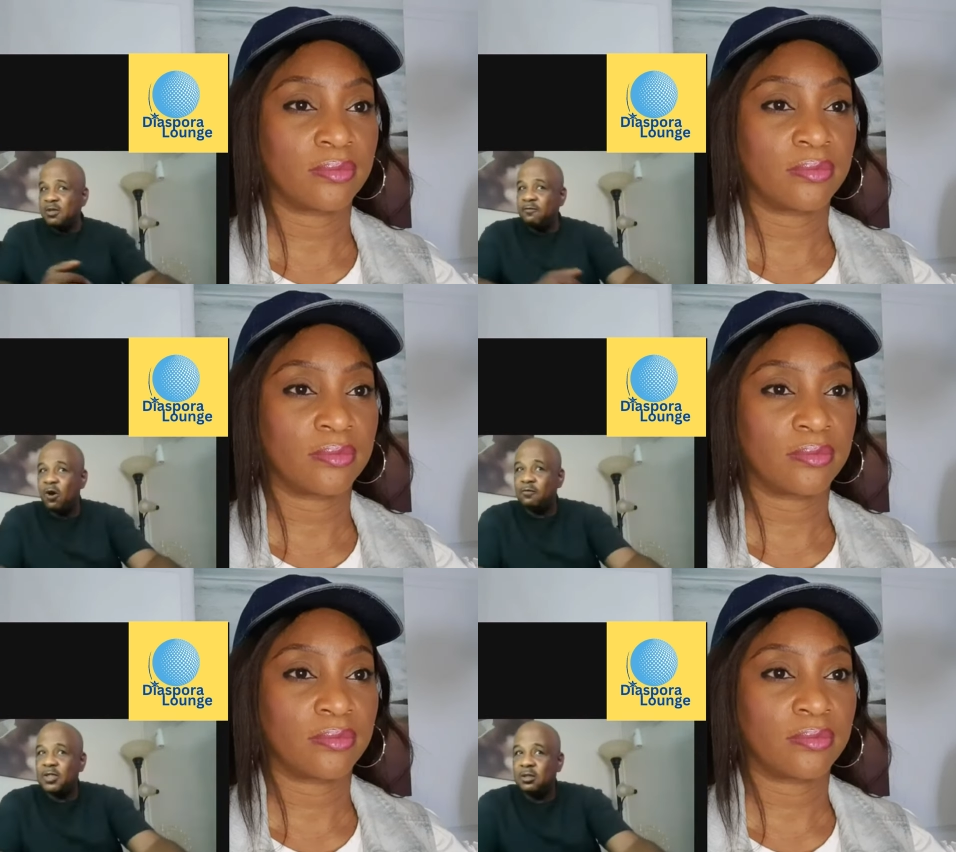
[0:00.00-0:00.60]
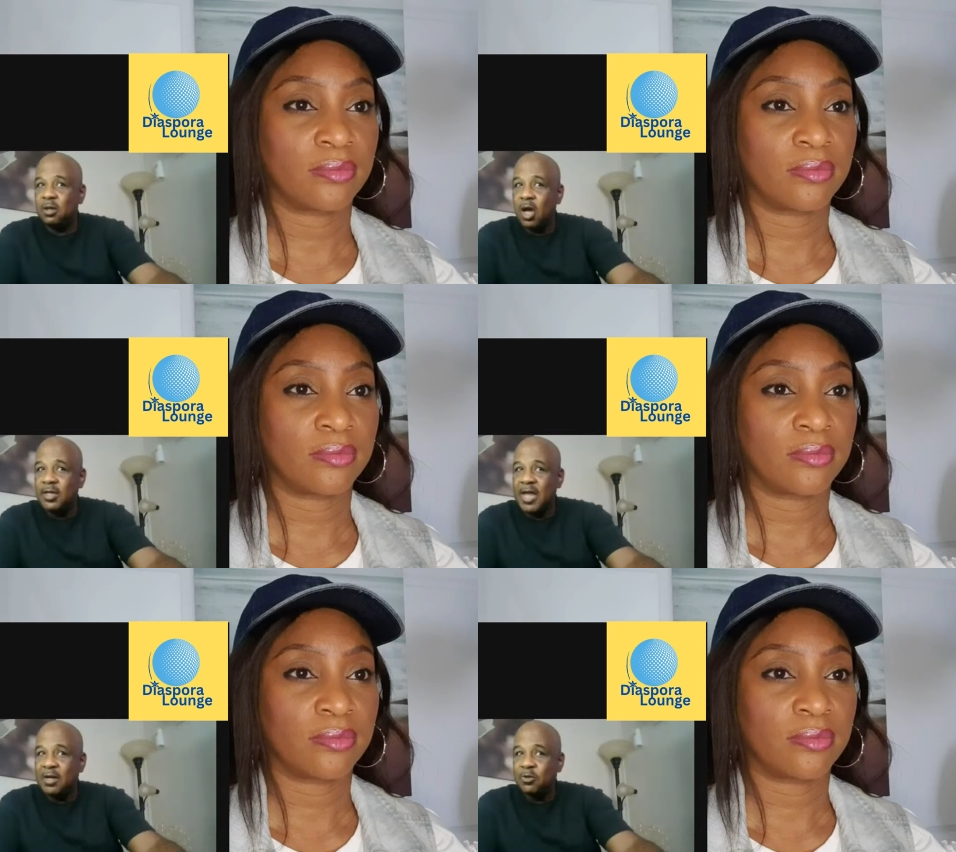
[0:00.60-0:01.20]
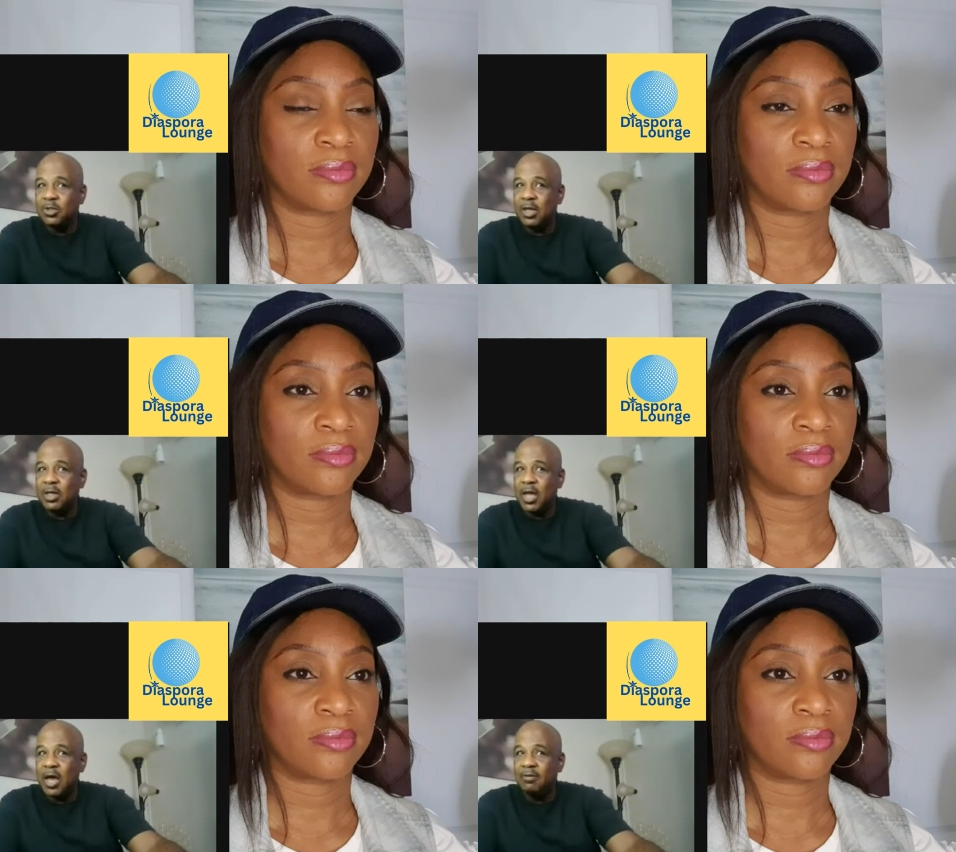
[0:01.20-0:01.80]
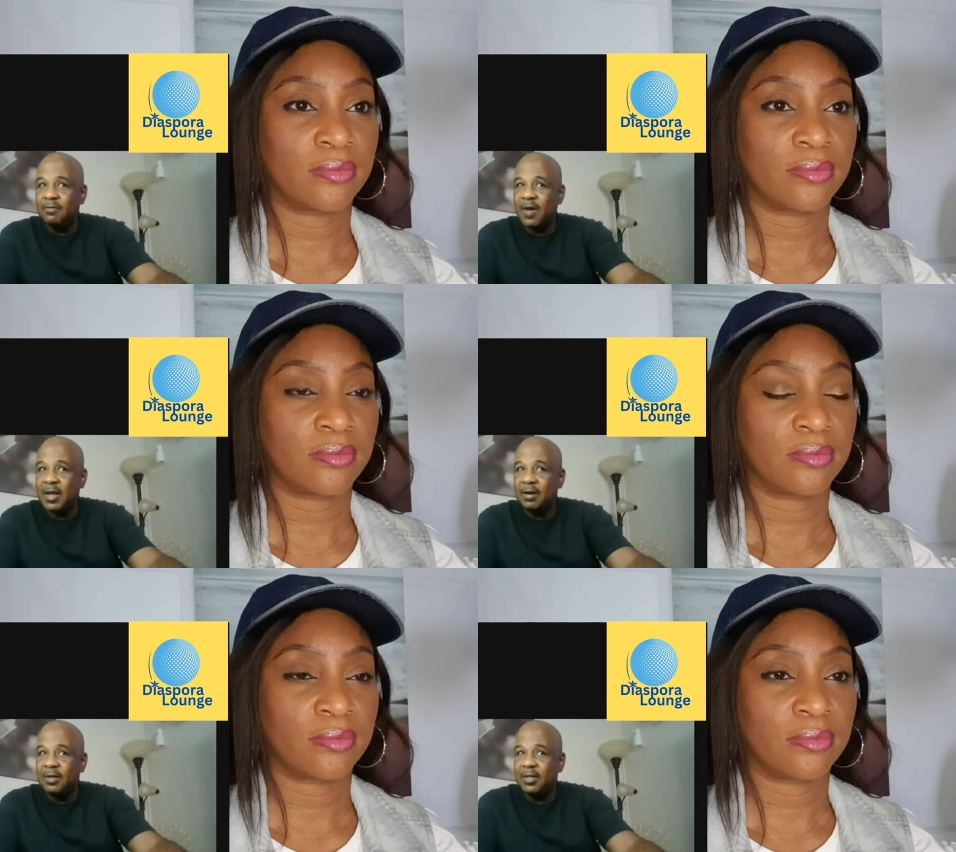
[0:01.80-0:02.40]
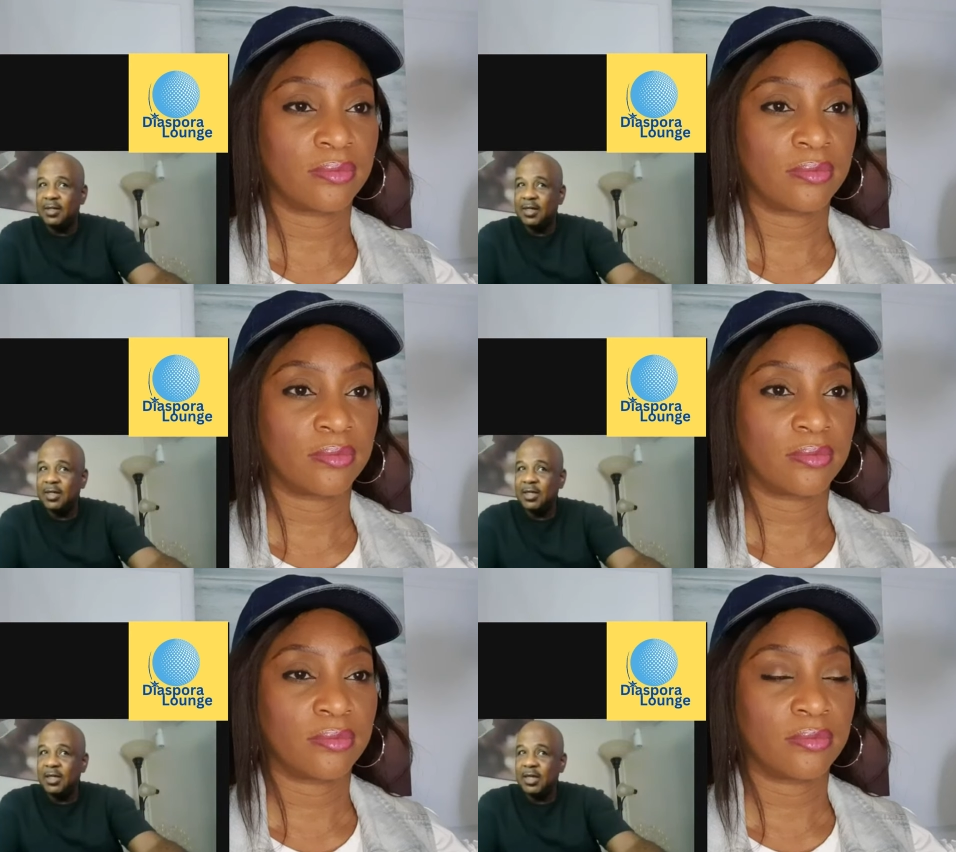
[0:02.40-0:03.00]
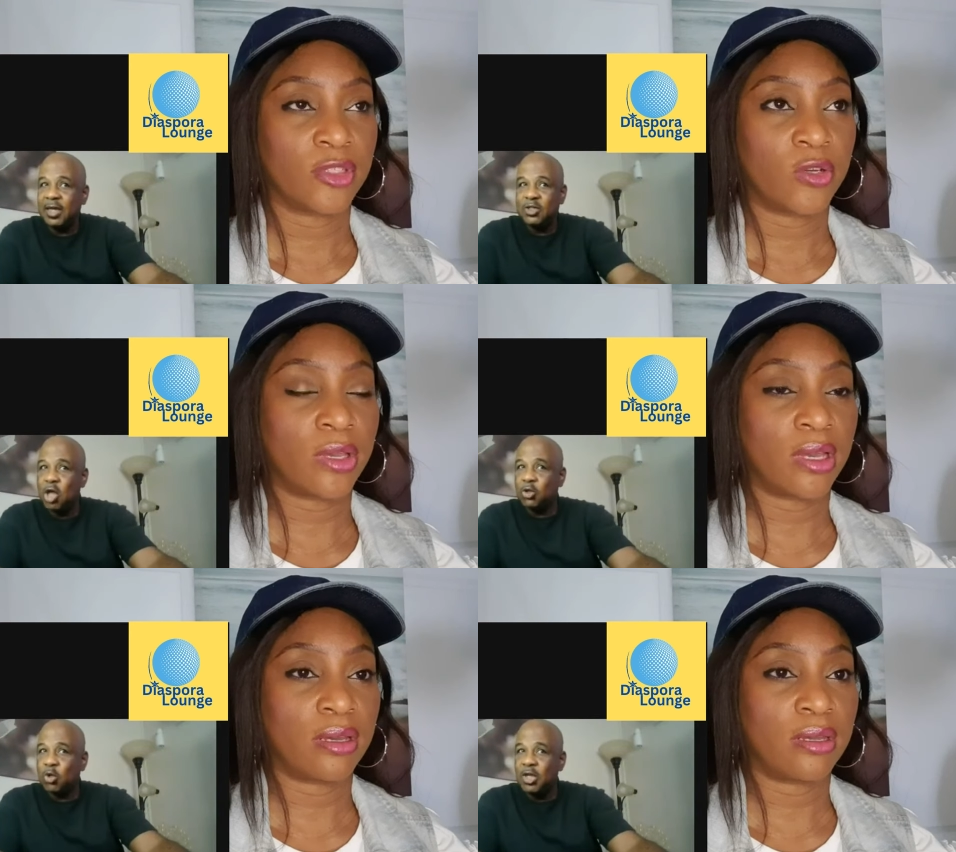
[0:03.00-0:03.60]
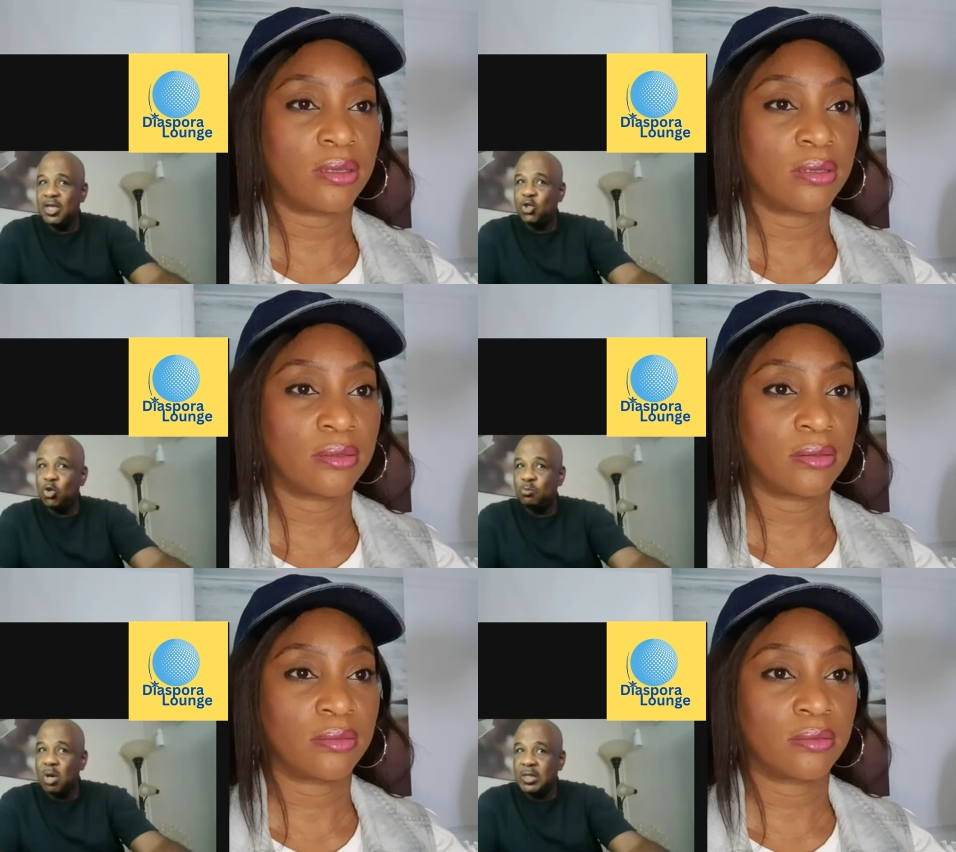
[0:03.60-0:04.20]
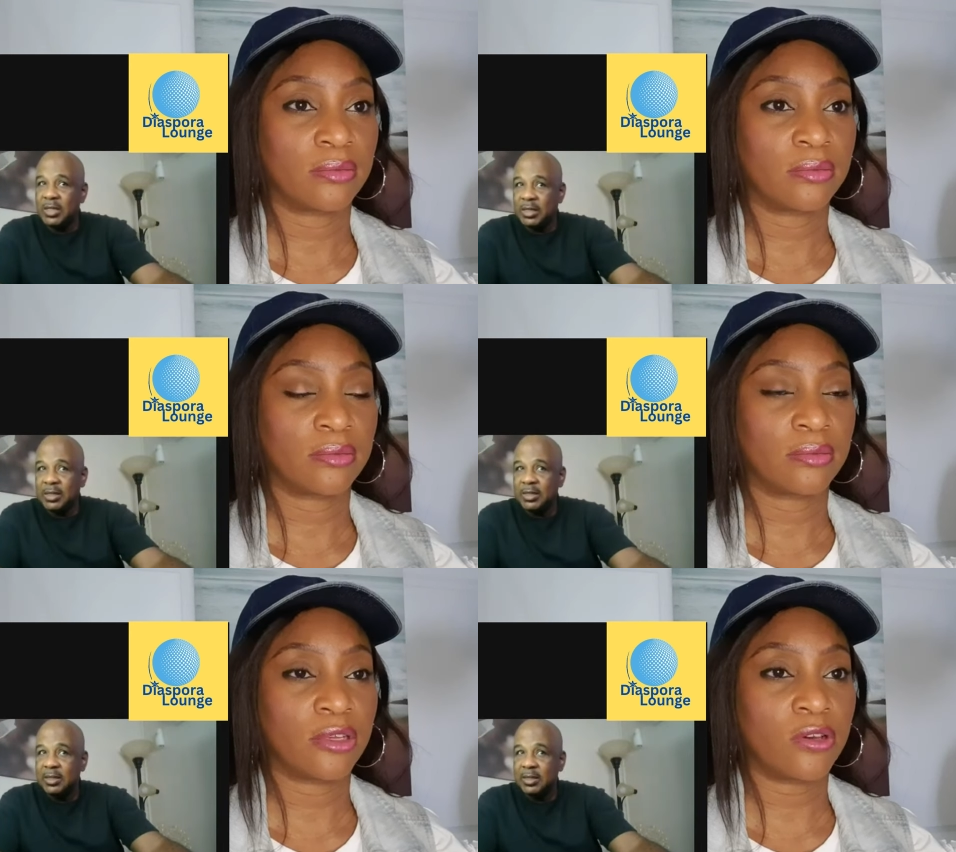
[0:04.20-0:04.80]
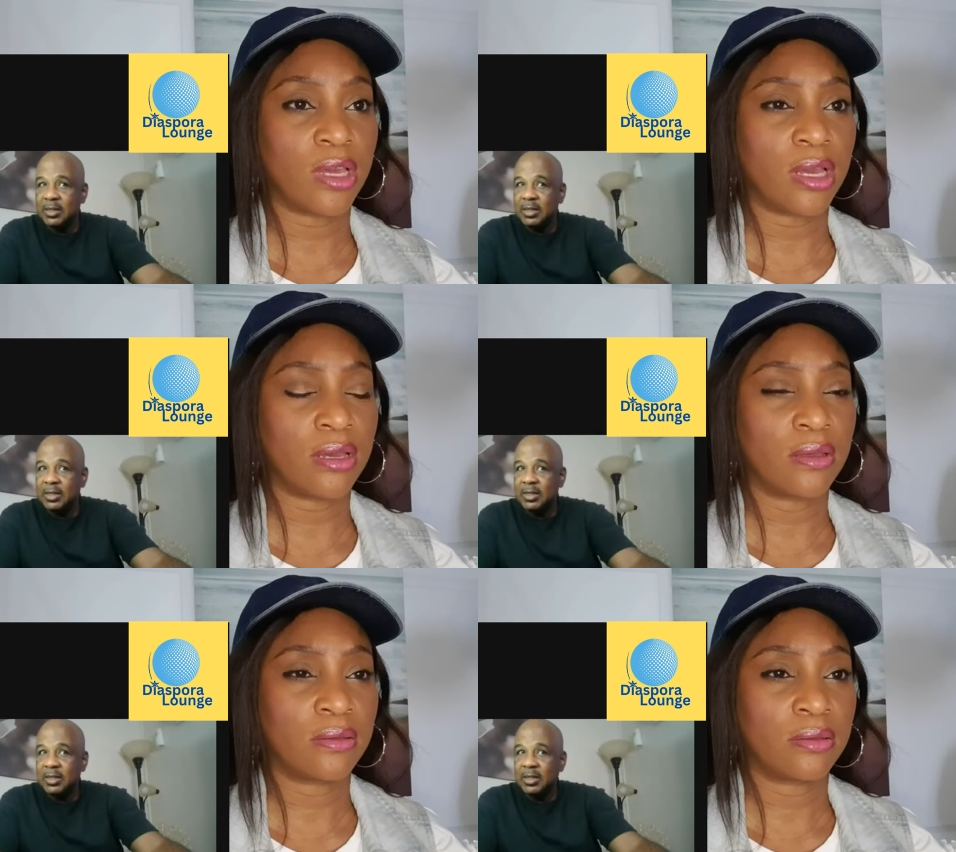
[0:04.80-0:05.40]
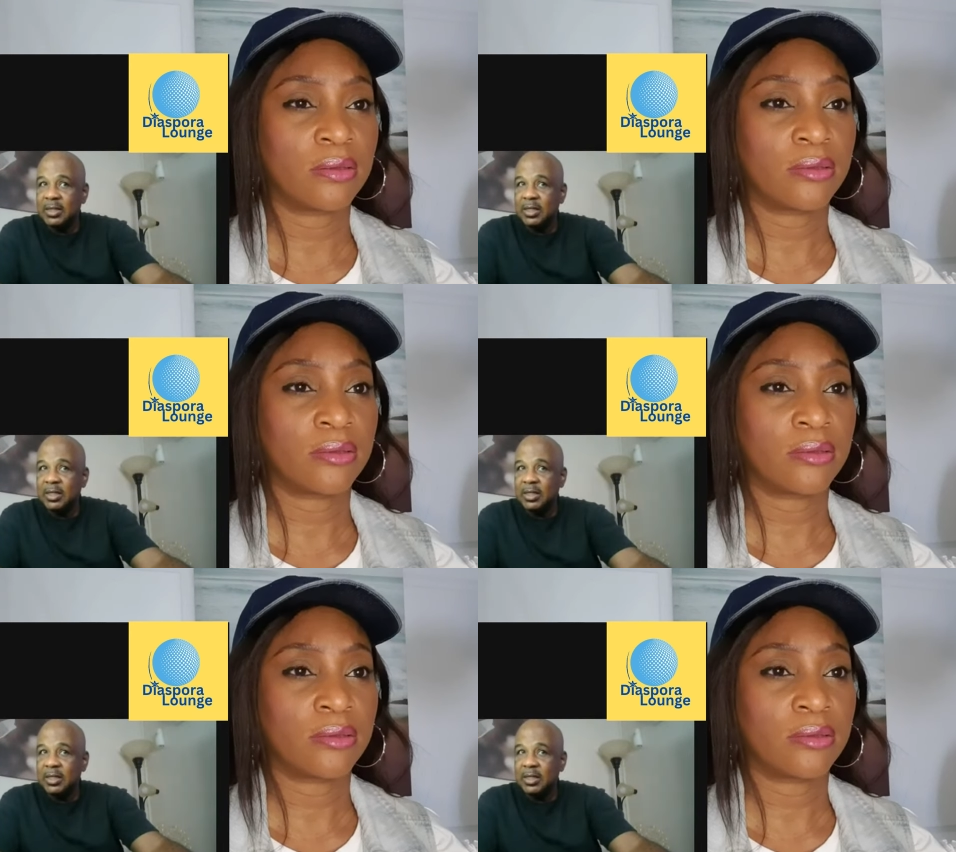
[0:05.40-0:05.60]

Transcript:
Speaker 1: funds is involved in Dangote refinery. Okay. It's not only his own money.
Speaker 2: Okay.